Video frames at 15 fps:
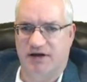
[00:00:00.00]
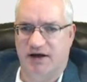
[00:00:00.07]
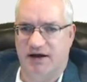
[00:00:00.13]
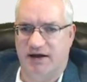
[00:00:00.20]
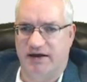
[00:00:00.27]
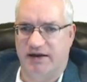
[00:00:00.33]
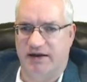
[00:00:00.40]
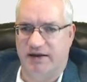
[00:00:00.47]

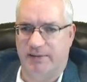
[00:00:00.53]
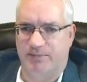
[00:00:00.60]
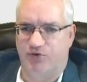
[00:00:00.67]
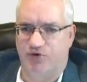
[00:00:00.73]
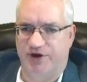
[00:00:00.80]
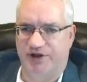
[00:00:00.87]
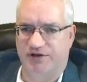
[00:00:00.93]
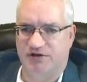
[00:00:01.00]
at any
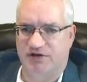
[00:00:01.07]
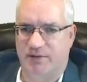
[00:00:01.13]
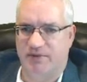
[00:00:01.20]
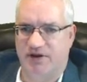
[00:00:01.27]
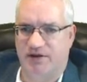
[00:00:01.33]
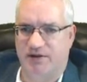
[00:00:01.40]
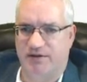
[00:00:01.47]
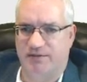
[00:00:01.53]
point, come
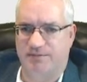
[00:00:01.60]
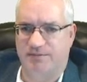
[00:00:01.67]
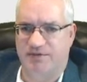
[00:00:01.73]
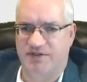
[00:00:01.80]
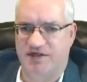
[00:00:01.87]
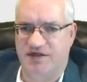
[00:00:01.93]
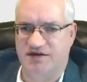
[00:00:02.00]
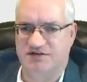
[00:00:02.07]
into
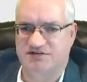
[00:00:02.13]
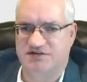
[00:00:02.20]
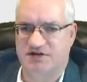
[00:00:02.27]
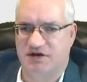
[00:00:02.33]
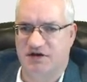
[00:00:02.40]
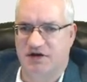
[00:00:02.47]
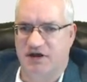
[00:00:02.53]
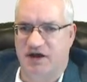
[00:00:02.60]
these,
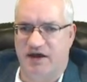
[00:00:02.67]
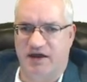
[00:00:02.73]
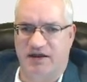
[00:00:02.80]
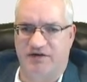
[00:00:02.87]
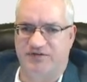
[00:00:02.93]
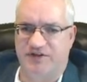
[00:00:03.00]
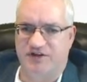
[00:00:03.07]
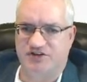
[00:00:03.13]

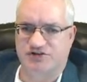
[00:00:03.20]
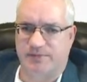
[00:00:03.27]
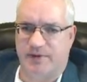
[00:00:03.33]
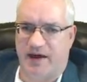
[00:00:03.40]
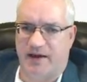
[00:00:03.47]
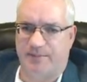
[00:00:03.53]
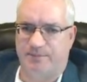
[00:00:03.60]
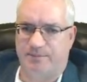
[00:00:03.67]
and if these are
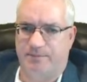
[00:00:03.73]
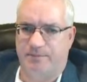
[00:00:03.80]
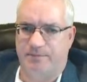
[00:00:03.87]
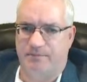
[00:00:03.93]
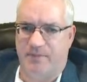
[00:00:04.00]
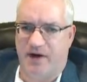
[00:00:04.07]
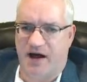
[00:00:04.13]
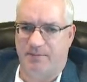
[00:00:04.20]

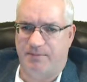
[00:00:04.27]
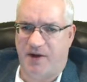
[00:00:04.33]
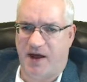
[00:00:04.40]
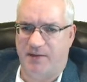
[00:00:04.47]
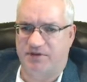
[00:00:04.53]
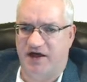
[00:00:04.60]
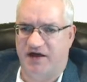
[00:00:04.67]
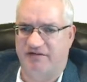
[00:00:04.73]
my
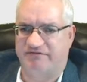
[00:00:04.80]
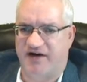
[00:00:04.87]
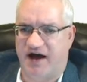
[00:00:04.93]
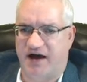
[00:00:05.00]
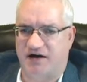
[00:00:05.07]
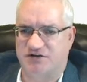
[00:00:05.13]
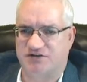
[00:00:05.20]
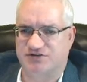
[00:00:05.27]
pipeline
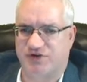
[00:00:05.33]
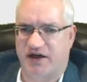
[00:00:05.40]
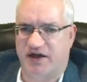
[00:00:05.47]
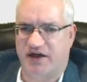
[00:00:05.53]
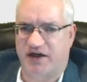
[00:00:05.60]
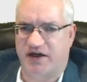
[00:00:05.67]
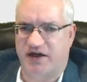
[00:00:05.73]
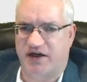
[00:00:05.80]
files, right,
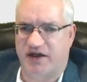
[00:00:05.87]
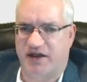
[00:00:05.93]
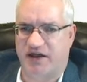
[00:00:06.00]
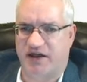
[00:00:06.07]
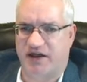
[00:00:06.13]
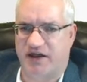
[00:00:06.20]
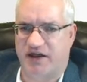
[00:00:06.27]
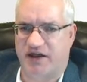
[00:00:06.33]
I
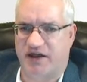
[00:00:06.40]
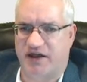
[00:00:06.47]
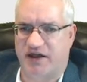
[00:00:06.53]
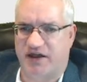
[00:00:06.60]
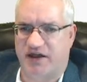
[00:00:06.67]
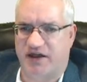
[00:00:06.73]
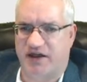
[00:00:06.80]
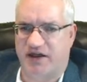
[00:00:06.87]
can
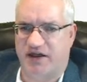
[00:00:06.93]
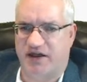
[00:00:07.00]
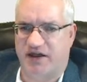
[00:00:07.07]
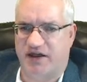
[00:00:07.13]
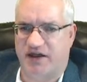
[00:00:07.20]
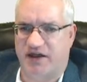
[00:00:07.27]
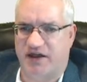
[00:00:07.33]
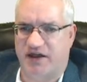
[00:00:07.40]

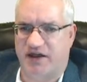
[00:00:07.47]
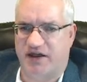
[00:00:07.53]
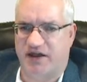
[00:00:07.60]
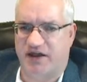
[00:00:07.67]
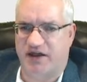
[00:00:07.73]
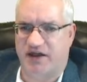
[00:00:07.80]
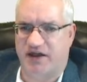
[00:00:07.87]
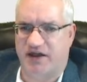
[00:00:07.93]
come in
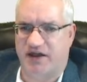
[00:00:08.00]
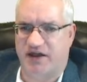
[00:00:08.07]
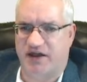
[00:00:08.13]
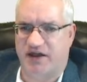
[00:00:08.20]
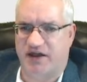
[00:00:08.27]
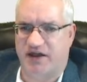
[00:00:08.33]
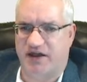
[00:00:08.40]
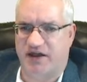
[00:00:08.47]
here
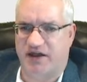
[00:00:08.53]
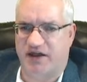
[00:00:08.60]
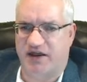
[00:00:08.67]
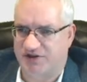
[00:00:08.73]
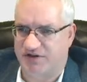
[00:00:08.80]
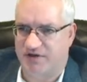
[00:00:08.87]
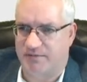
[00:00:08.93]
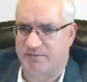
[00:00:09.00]
and edit
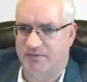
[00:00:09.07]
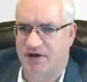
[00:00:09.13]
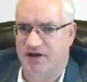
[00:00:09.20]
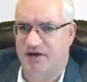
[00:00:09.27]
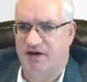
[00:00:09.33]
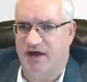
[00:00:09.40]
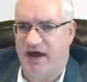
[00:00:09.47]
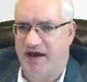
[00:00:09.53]
those, make
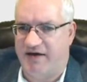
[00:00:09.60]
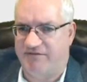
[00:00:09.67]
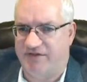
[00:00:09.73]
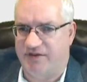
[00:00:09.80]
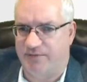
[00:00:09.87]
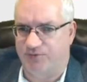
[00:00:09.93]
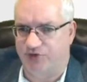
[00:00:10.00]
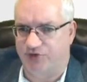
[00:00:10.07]
changes to
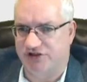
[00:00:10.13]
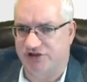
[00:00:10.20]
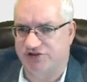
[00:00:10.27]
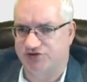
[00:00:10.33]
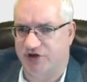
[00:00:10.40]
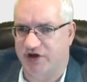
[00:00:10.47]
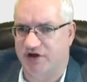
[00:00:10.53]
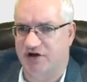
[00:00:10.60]
them,
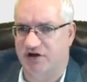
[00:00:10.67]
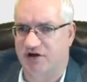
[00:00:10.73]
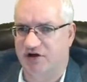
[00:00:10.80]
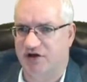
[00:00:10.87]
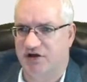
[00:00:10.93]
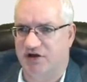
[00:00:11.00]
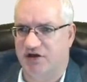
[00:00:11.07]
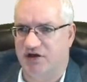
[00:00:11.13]
have them
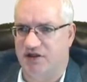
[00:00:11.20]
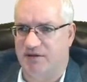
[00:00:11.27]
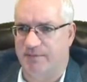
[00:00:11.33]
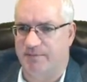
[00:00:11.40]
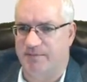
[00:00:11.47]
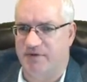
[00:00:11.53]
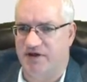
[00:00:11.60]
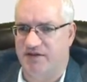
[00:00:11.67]

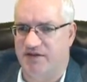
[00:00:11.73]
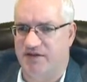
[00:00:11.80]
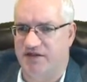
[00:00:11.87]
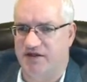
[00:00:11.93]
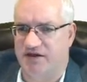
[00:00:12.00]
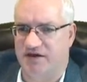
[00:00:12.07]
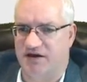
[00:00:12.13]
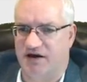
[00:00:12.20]
re-trigger in
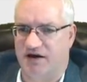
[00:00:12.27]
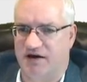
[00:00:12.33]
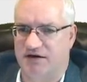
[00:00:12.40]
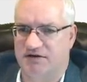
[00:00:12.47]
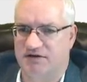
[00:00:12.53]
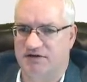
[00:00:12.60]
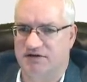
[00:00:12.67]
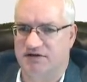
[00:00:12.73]

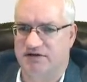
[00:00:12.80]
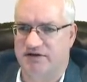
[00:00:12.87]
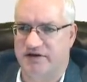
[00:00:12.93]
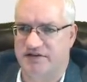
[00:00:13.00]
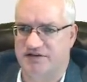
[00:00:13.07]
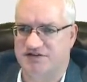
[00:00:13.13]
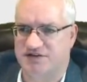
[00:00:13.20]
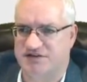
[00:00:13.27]

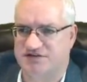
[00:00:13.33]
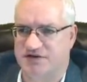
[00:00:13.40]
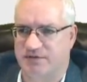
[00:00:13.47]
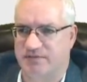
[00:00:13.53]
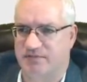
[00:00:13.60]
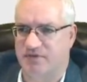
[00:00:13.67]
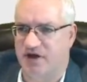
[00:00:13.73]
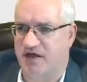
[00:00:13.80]
the
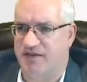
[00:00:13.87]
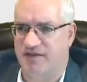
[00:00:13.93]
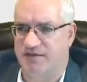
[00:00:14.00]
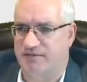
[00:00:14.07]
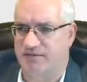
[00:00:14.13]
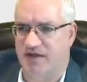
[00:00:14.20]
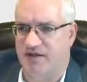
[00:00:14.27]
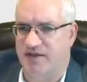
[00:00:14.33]
system,
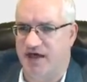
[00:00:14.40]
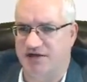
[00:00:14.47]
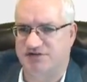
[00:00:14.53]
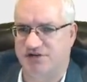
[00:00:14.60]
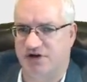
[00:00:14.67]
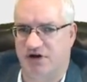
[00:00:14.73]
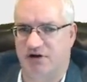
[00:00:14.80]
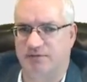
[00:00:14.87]
and
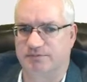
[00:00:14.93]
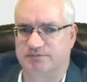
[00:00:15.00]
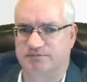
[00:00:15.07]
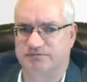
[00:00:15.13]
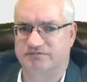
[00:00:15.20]
that's all